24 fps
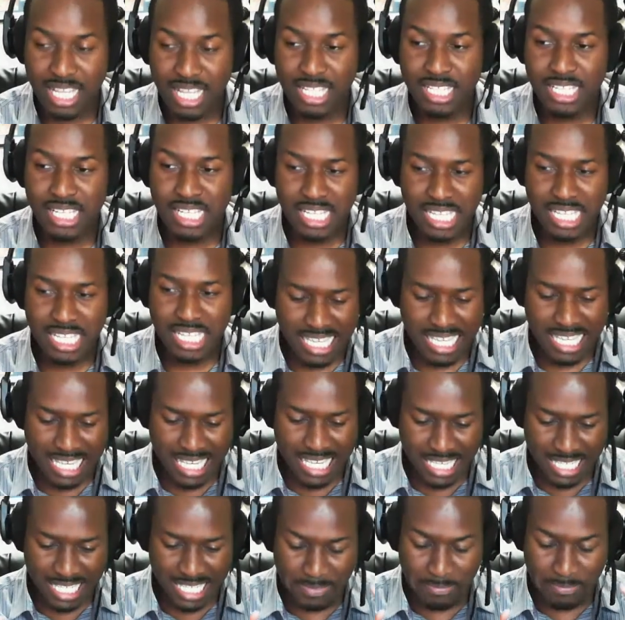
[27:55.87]
Interstellar
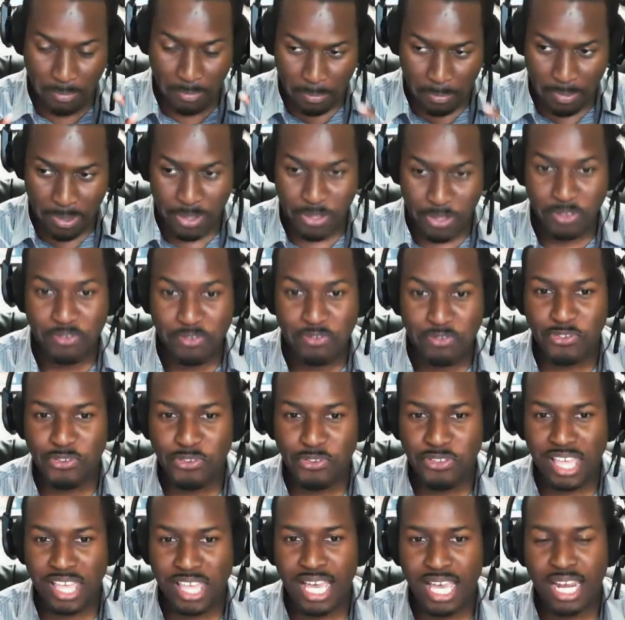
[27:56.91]
is built
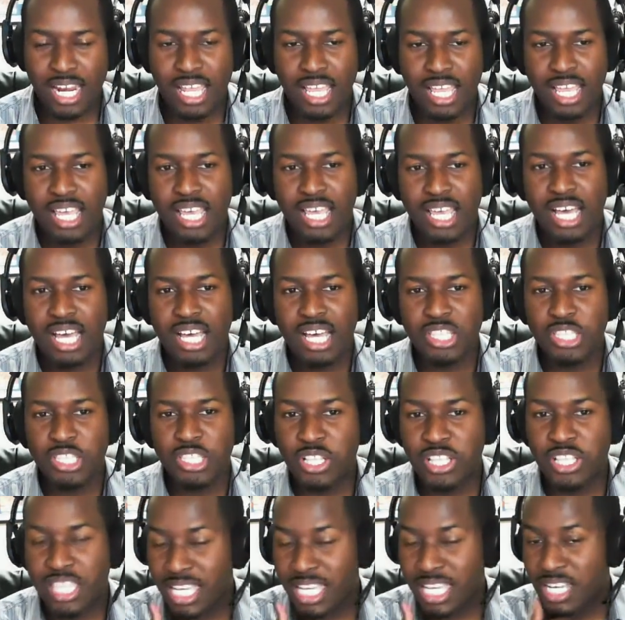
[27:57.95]
for that. The
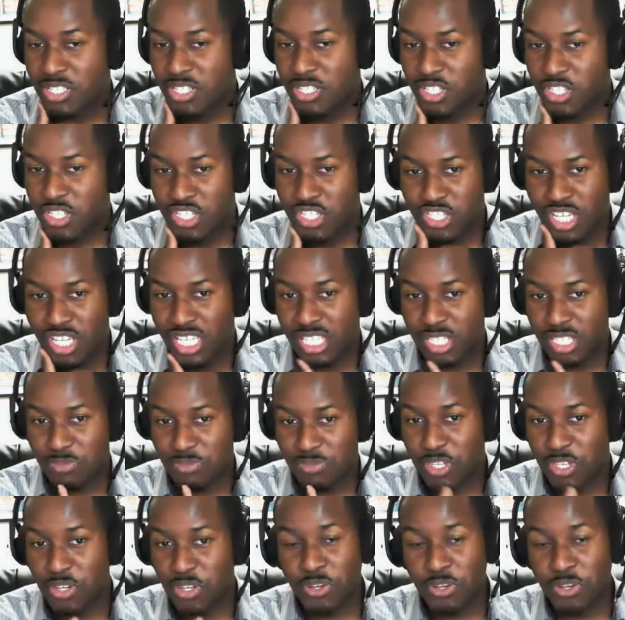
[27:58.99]
only thing I'll just suggest is when